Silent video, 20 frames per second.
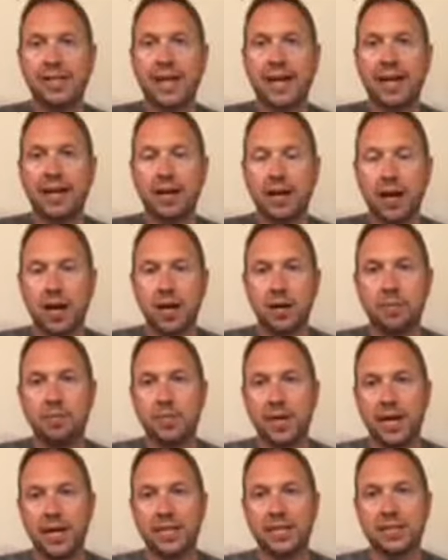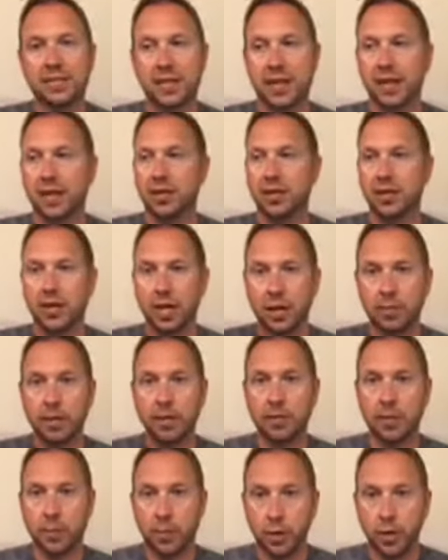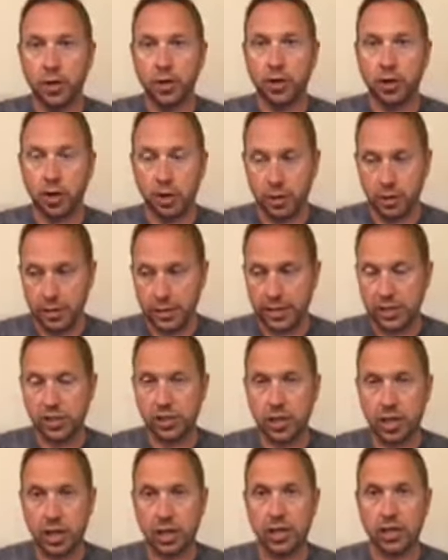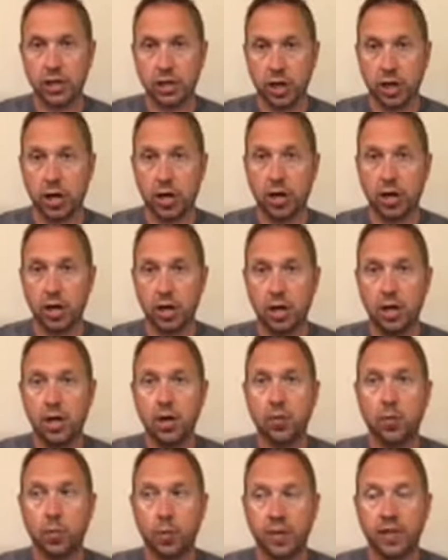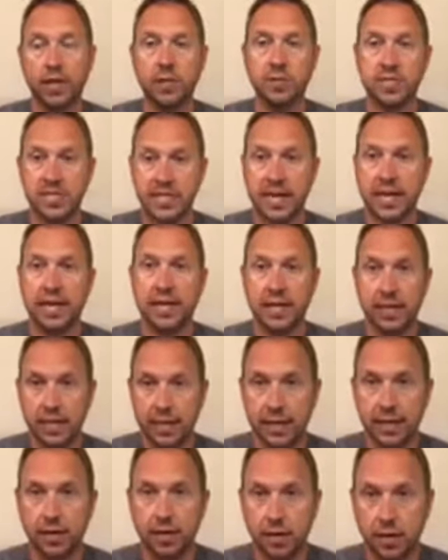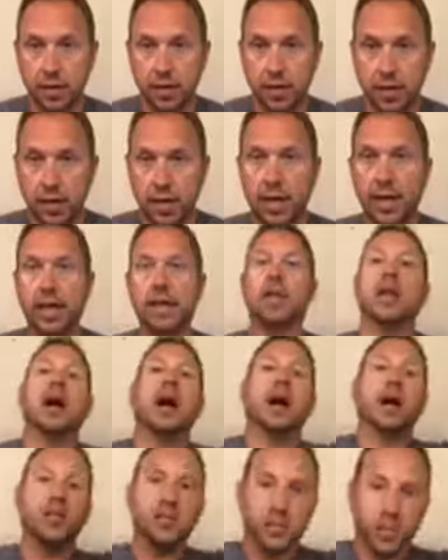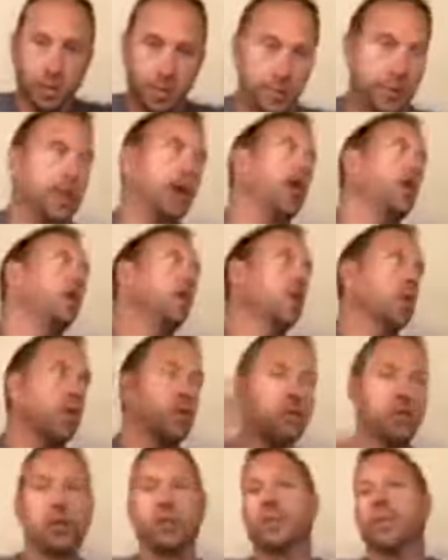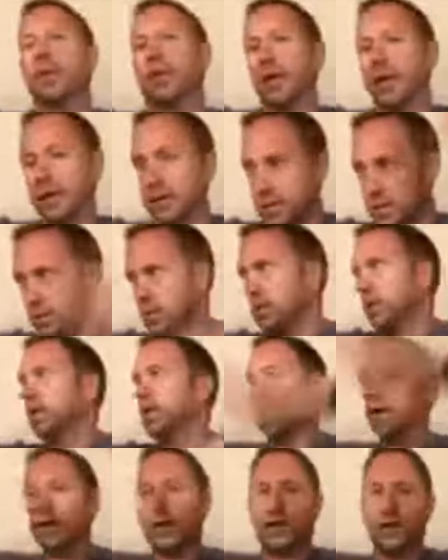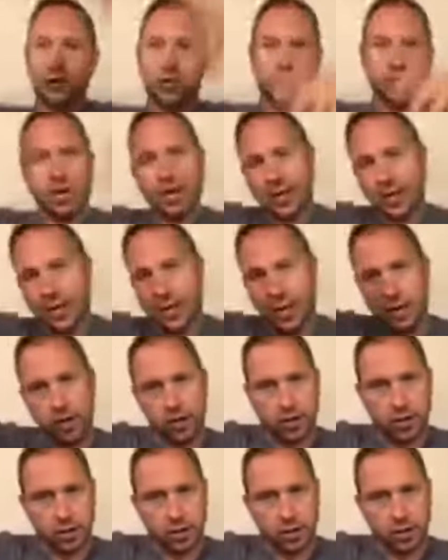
that calm mindset. You got to be able to put your leash on a dog with them standing there and not jumping all over the place. And you're trying to get